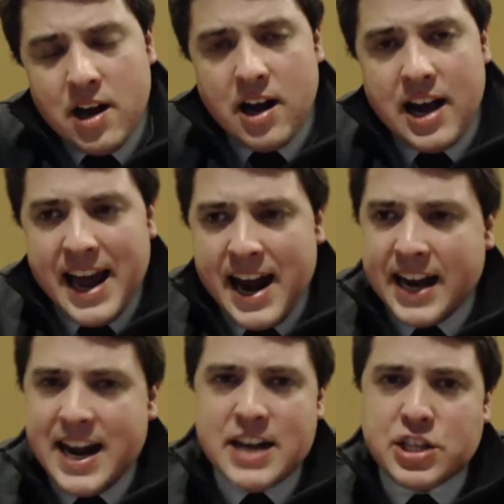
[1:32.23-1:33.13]
And
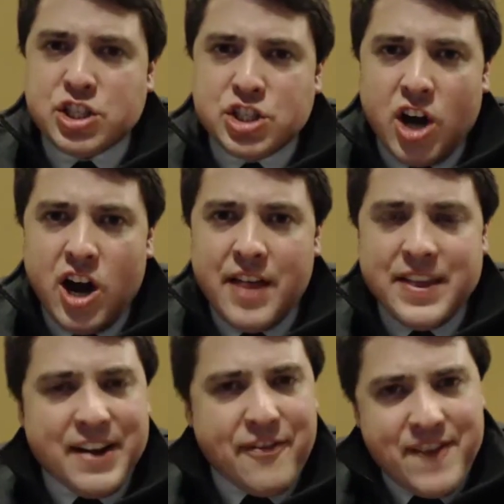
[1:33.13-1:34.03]
I kind of saw
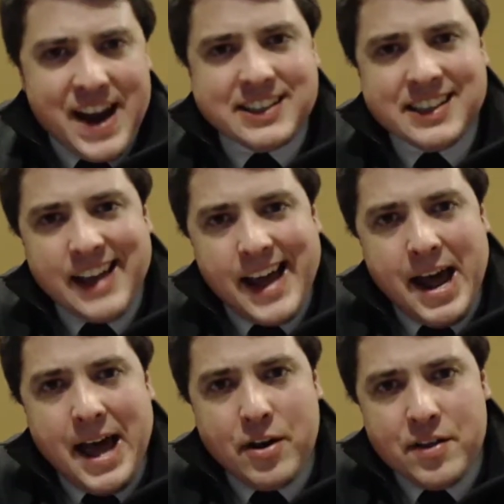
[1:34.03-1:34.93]
the effect that
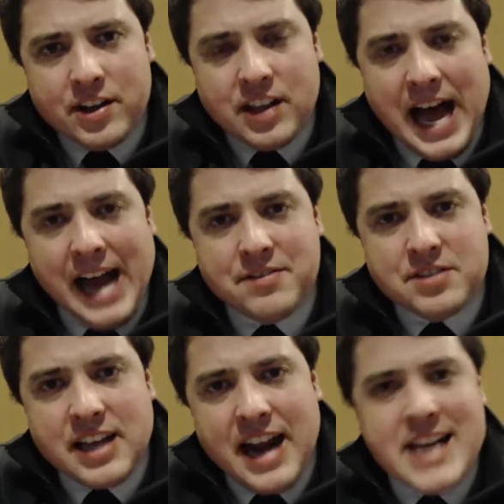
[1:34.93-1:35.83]
had on their
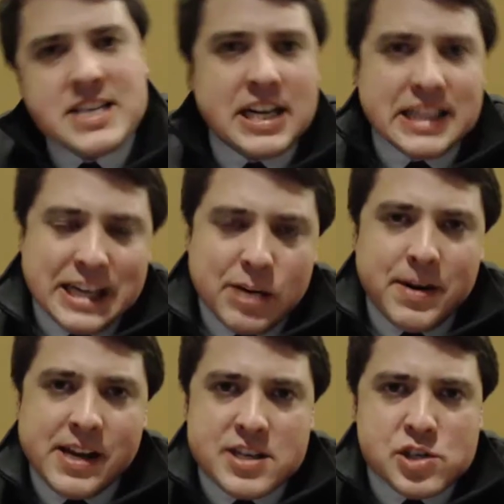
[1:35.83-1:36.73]
lives. And I had done a little
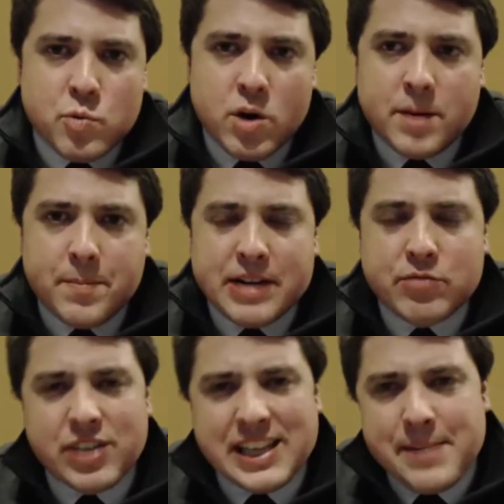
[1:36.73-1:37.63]
bit of this work, but it
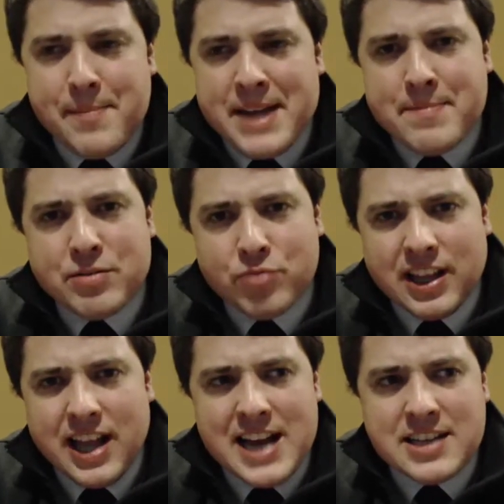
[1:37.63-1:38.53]
really made me
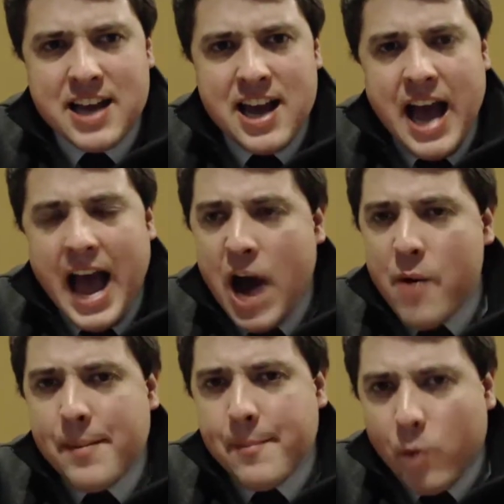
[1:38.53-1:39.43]
realize
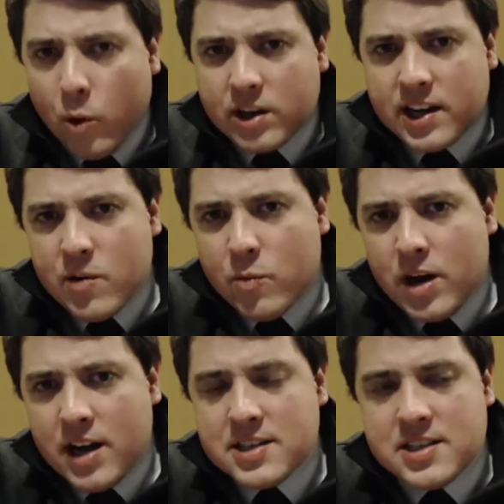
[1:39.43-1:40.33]
how important it
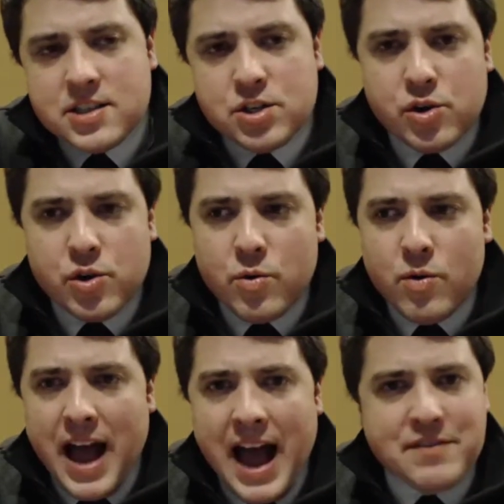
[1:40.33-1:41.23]
was
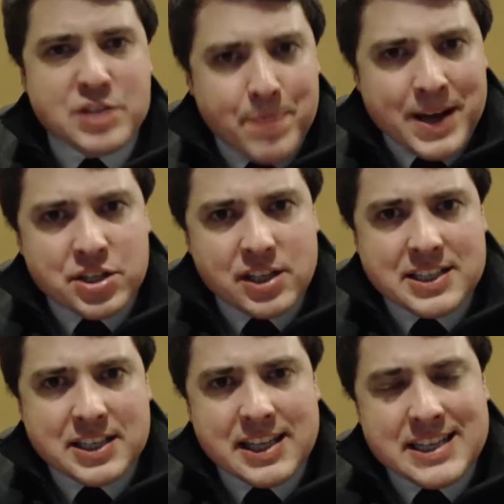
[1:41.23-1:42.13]
to have
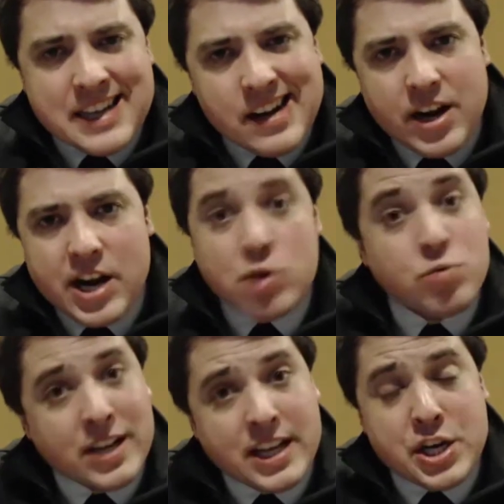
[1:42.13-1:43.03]
specialists in this area who
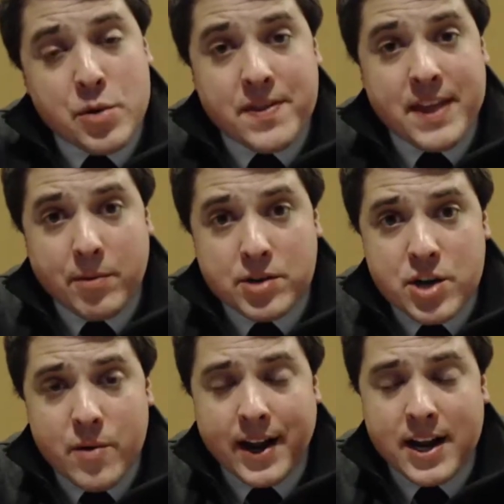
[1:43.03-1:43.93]
really knew what they were
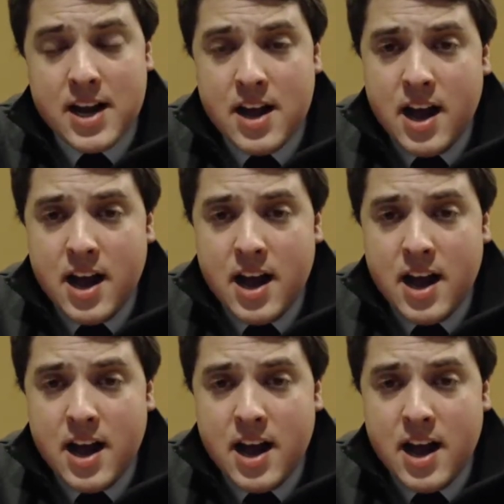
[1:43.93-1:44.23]
doing.